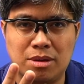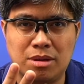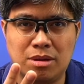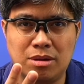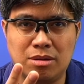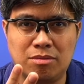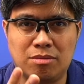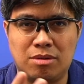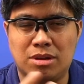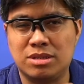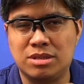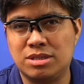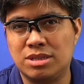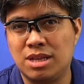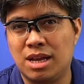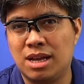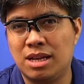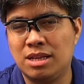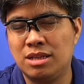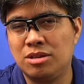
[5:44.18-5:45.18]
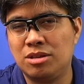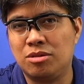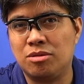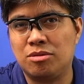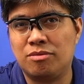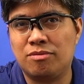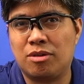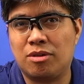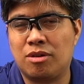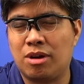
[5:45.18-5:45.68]
Once done,
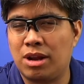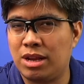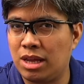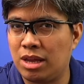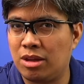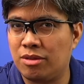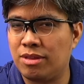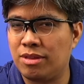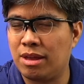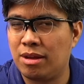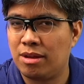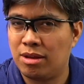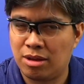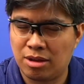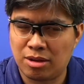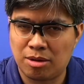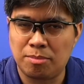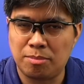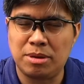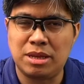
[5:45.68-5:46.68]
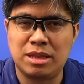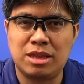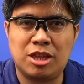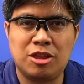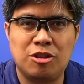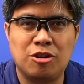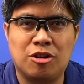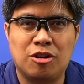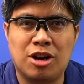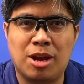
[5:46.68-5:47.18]
you've already completed
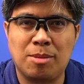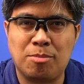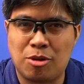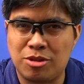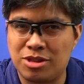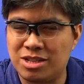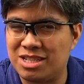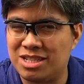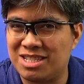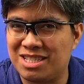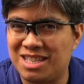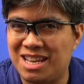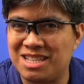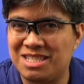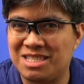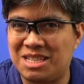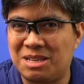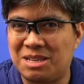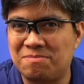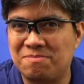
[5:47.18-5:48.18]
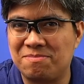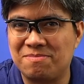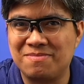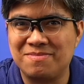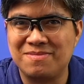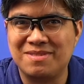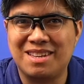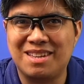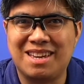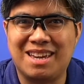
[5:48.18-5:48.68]
your hypothesis testing.
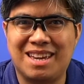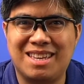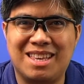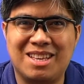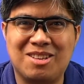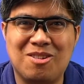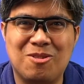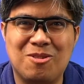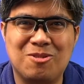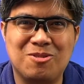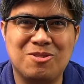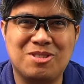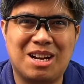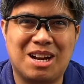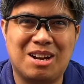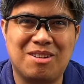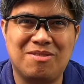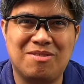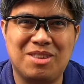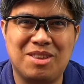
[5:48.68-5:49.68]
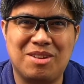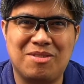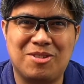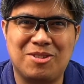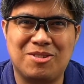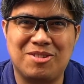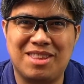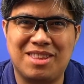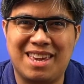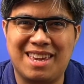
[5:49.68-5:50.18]
And that concludes our video for
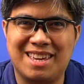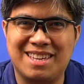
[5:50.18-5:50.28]
today.